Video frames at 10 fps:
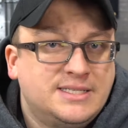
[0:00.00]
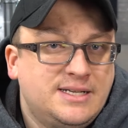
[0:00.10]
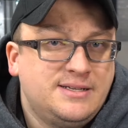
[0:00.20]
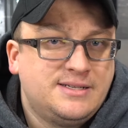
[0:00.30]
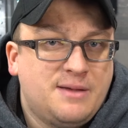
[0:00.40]

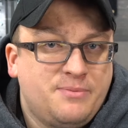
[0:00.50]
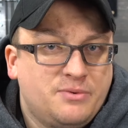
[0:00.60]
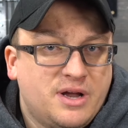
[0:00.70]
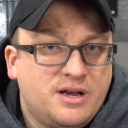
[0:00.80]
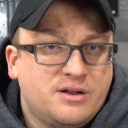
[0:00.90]
sit on top of the
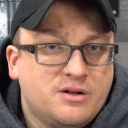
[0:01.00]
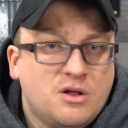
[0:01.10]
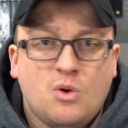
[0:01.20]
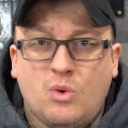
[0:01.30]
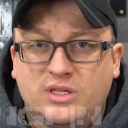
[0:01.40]
radiator
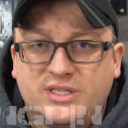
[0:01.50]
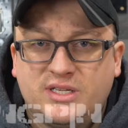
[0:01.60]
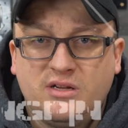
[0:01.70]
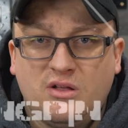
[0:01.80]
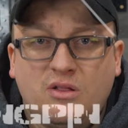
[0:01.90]
while a
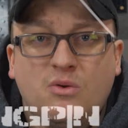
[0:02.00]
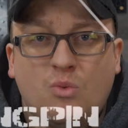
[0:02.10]
single